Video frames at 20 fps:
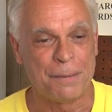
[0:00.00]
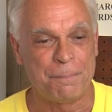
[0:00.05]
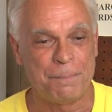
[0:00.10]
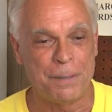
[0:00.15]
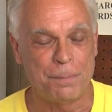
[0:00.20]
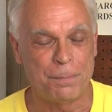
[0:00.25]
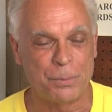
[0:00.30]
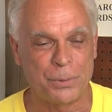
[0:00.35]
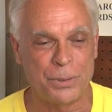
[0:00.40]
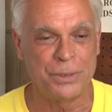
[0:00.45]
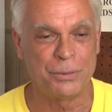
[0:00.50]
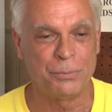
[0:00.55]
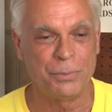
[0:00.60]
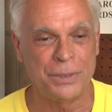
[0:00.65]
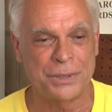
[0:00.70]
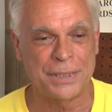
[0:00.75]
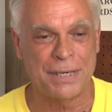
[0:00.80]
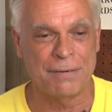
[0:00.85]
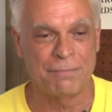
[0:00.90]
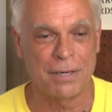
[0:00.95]
we
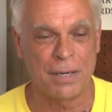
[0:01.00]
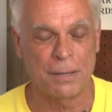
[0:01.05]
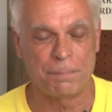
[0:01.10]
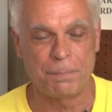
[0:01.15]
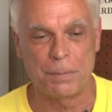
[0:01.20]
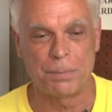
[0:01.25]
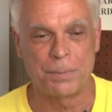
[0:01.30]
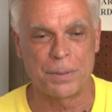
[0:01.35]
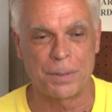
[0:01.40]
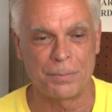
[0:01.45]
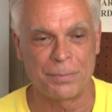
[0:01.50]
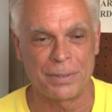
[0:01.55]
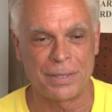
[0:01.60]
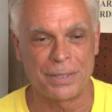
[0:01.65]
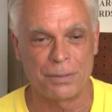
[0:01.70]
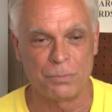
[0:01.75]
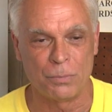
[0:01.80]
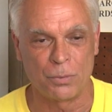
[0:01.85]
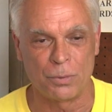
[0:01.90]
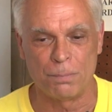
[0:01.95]
used to have a lot of people come
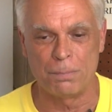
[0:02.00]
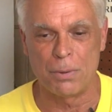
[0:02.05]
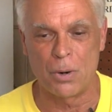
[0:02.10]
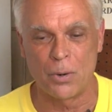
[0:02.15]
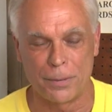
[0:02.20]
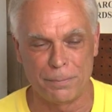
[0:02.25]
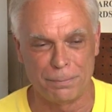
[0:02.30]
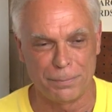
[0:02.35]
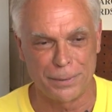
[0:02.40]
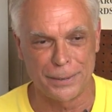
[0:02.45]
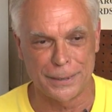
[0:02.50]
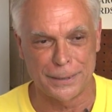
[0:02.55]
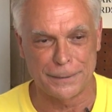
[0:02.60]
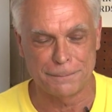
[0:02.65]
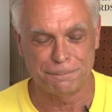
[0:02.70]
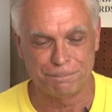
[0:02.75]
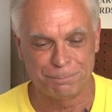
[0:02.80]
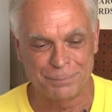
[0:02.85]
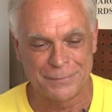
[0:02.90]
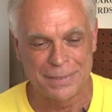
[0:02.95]
around here wanting to borrow money.
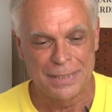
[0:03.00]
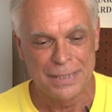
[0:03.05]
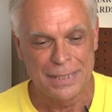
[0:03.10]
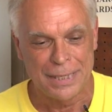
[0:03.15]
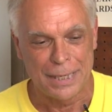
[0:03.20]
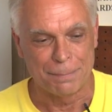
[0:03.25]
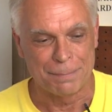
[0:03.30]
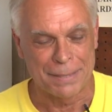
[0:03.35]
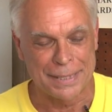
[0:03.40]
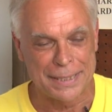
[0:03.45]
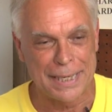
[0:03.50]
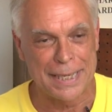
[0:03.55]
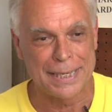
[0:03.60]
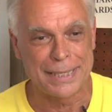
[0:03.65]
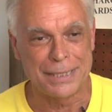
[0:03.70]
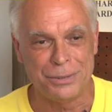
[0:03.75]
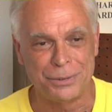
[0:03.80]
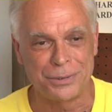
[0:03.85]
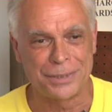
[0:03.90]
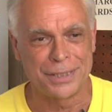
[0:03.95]
And my
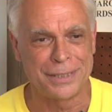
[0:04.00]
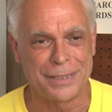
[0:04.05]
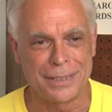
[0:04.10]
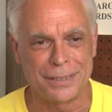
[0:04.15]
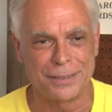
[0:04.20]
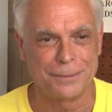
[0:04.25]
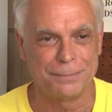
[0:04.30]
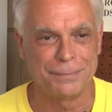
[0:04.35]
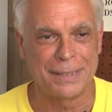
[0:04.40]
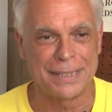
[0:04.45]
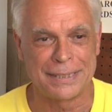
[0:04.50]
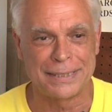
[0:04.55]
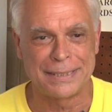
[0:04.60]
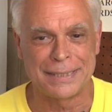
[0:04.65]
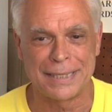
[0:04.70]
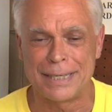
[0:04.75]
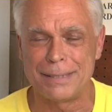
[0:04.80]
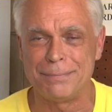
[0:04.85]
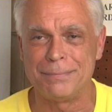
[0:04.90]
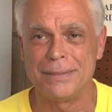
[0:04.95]
daddy used to tell them at the
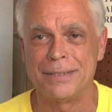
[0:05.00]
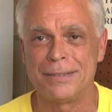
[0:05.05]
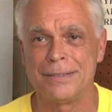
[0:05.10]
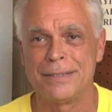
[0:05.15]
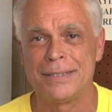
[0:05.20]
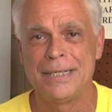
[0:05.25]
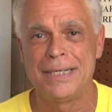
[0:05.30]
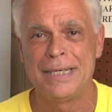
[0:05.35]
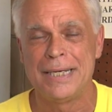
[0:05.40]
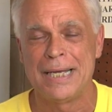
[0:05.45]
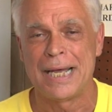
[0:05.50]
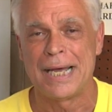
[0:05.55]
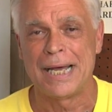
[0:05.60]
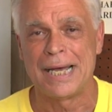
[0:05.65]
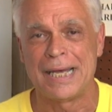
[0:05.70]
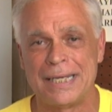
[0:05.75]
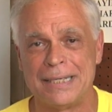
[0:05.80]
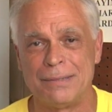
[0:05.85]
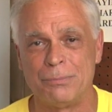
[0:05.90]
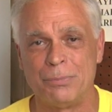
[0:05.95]
time there,
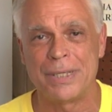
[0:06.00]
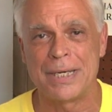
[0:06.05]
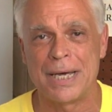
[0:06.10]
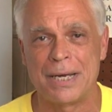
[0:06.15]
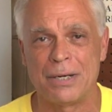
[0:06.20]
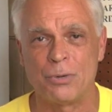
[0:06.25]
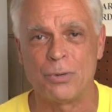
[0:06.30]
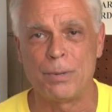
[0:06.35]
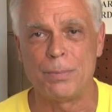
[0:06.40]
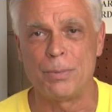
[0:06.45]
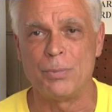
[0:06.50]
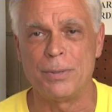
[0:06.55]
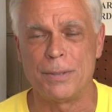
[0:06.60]
we got agreement